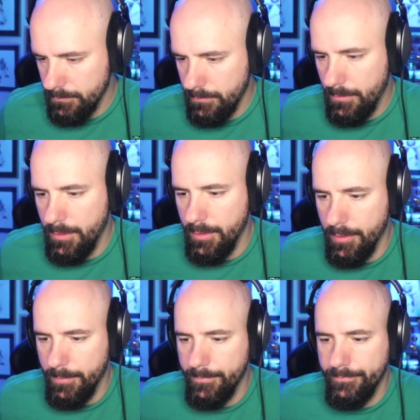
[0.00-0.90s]
You
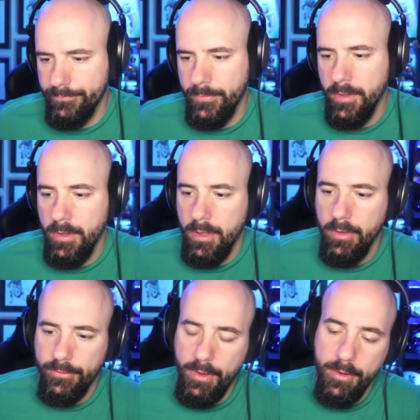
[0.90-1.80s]
know?
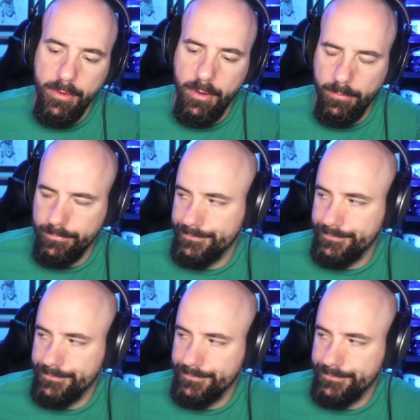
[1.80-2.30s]
So I don't know.